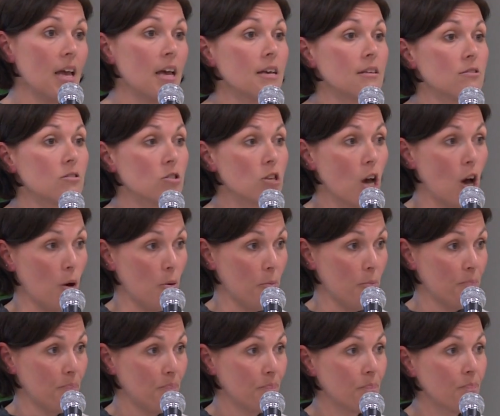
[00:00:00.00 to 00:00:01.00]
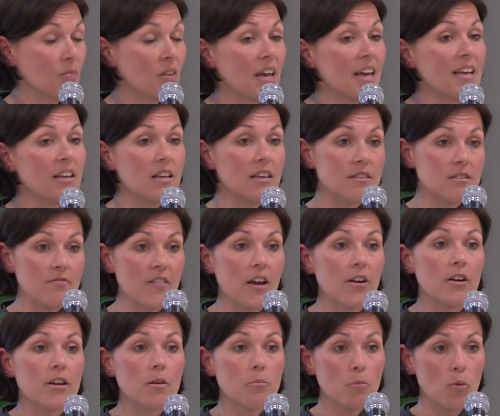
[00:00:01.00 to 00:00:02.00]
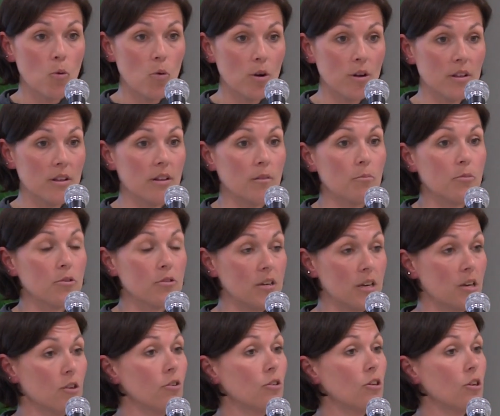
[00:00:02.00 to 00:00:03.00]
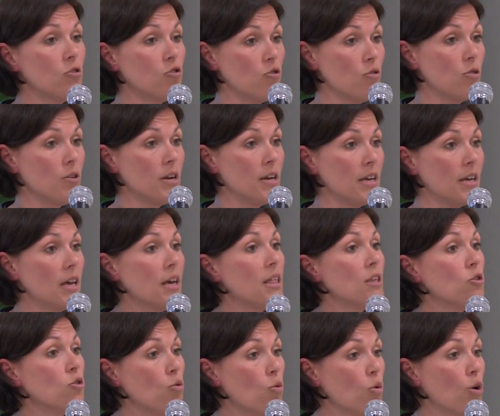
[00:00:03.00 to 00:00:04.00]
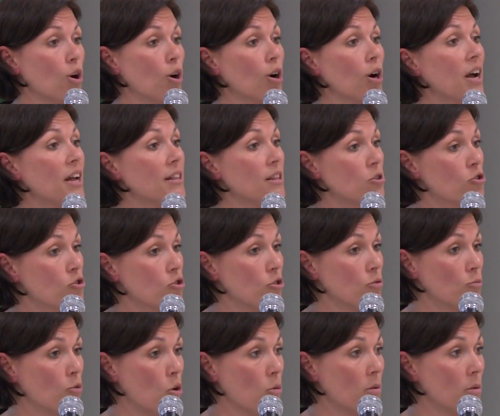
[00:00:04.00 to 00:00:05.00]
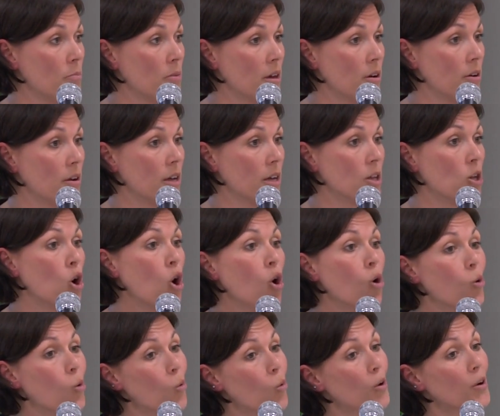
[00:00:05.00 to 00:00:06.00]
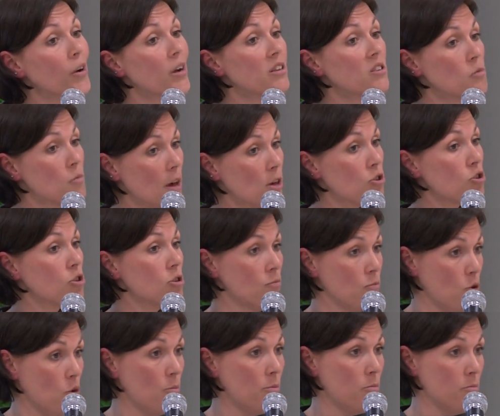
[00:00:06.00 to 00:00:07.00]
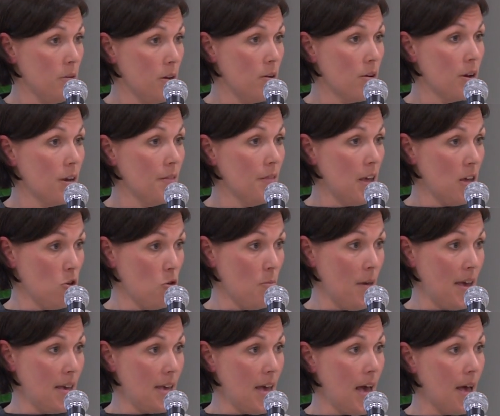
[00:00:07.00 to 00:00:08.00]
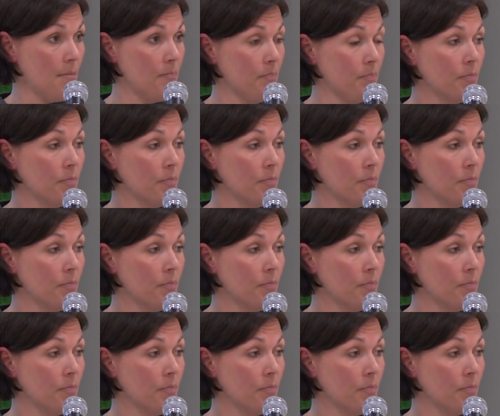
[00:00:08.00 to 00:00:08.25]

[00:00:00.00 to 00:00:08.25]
So it is very important, particularly during your initial enrollment period or a special enrollment period that you may get,